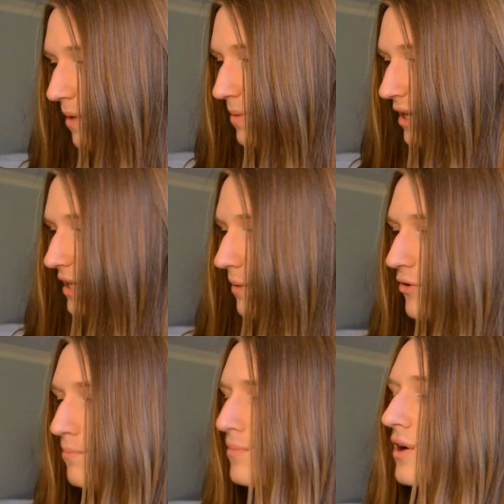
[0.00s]
I picked up
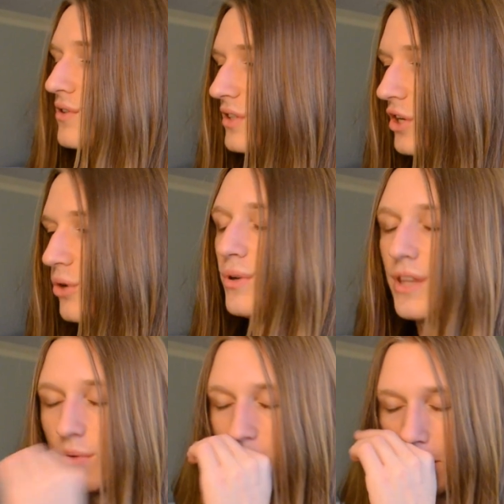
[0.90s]
from Barnes & Noble.
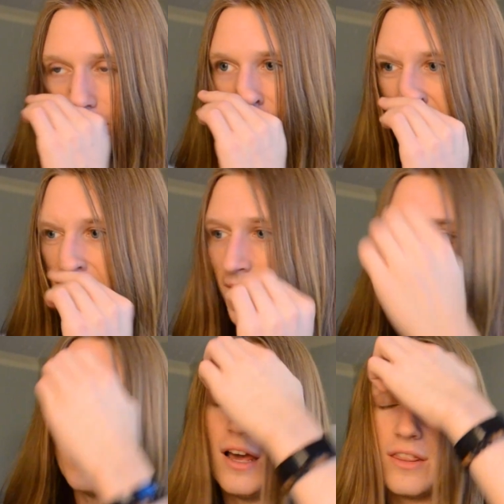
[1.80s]
There were a few
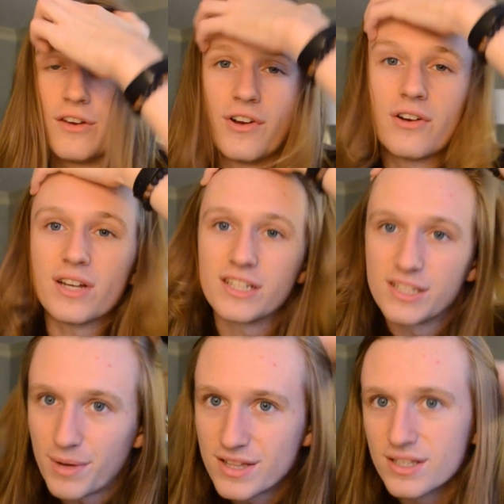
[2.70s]
there. They're very
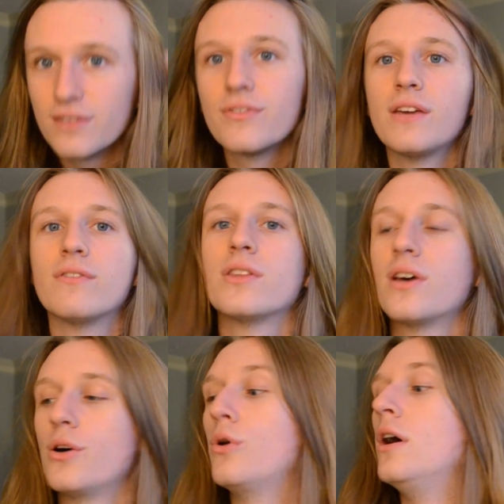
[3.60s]
expensive, even
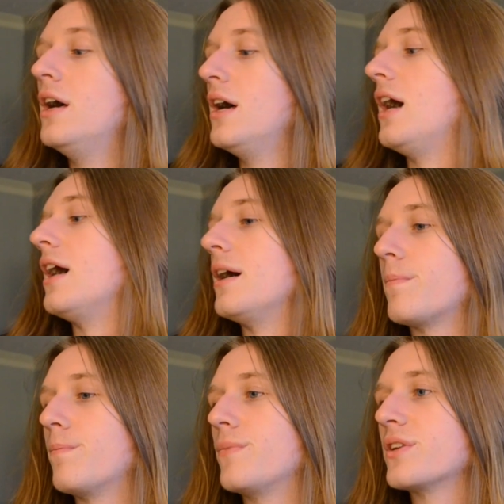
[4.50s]
though
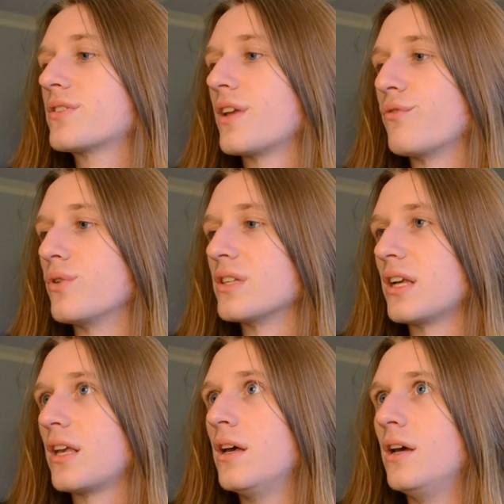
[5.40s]
this stuff was
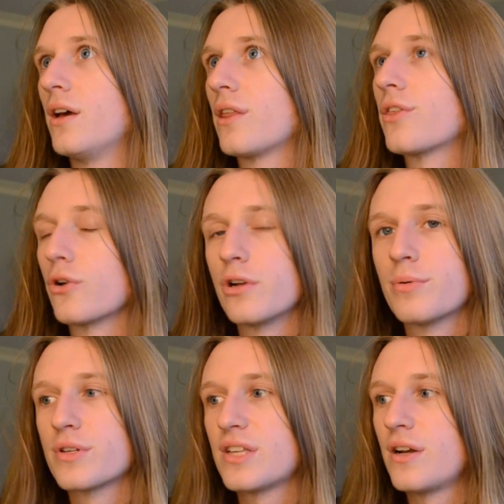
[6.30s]
like
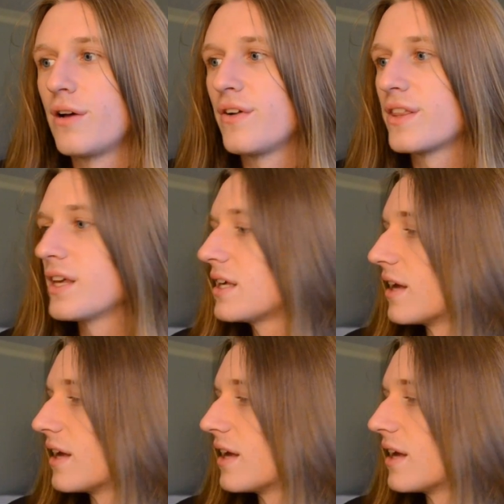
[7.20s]
30% off, I think.